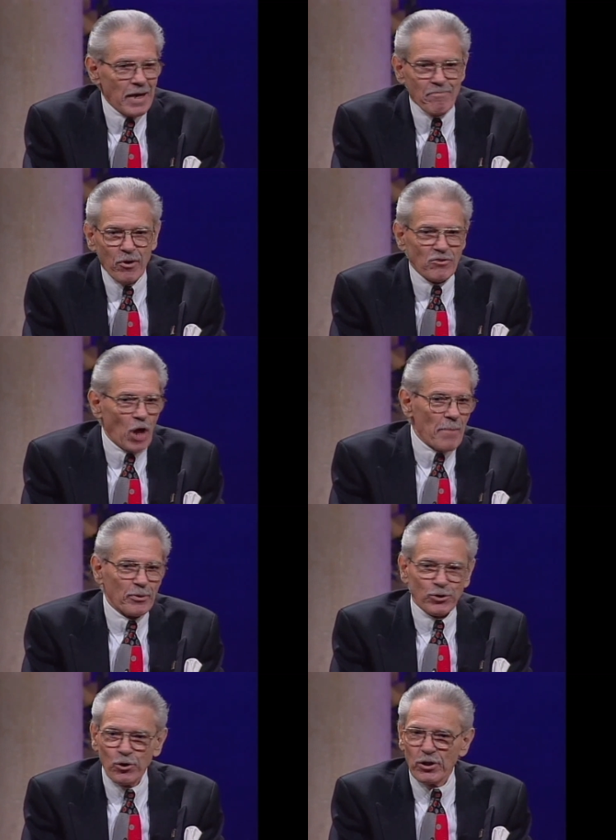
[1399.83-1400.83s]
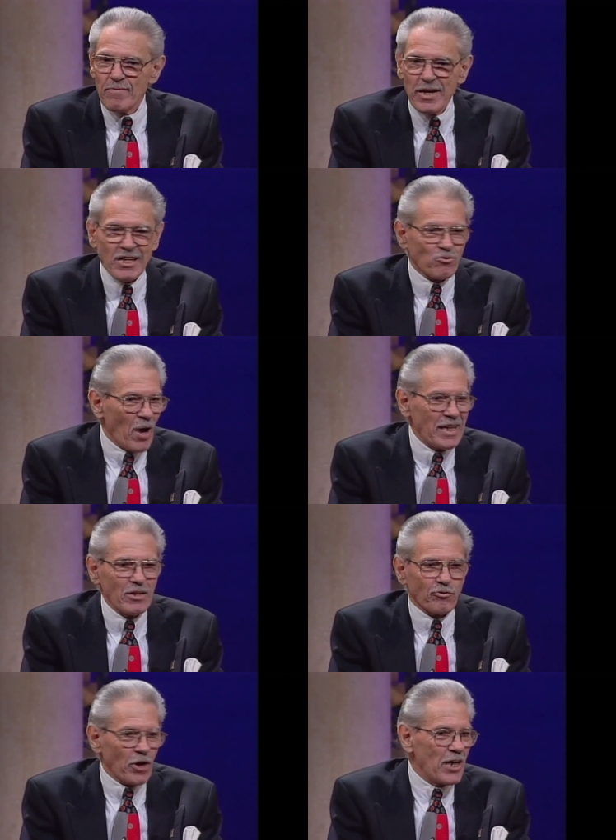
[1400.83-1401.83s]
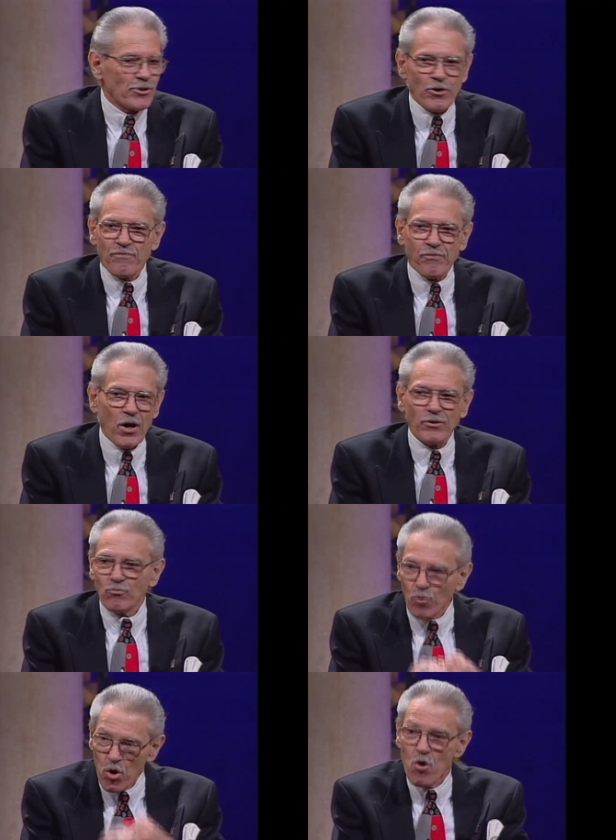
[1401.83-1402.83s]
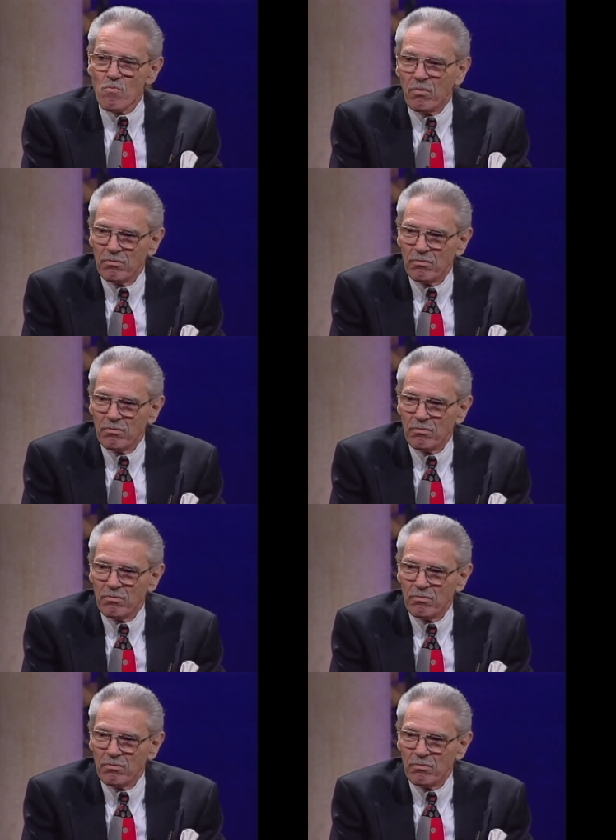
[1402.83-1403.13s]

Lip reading: that brings opportunity meetings right inside your front room.